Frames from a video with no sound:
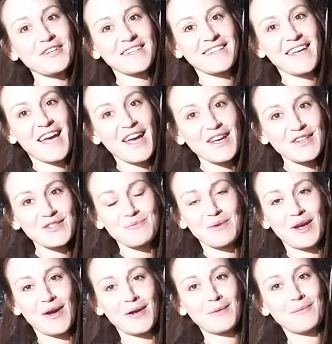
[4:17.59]
Ganesh
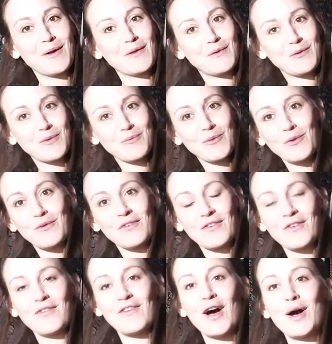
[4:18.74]
behind me, the remover
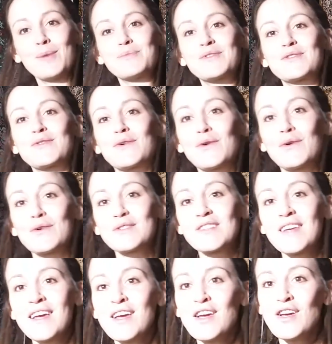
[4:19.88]
of obstacles.
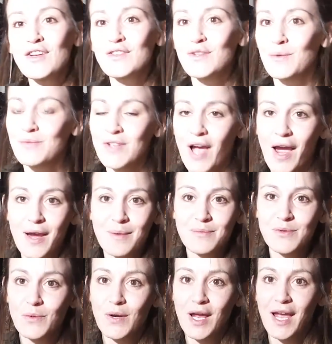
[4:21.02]

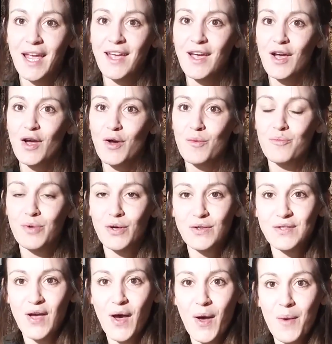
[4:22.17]
Sometimes when I
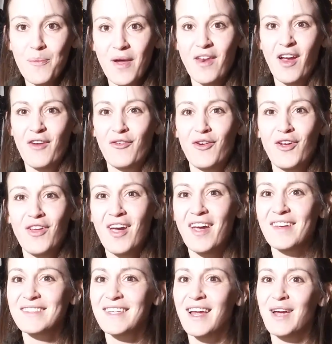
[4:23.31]
build up and I
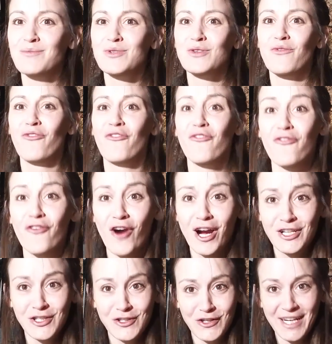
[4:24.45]
realize that I'm just
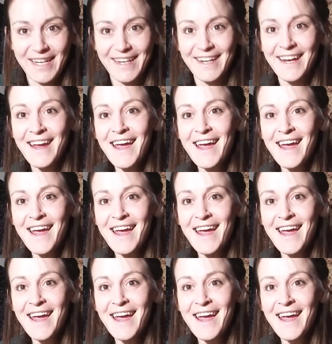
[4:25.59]
frustrated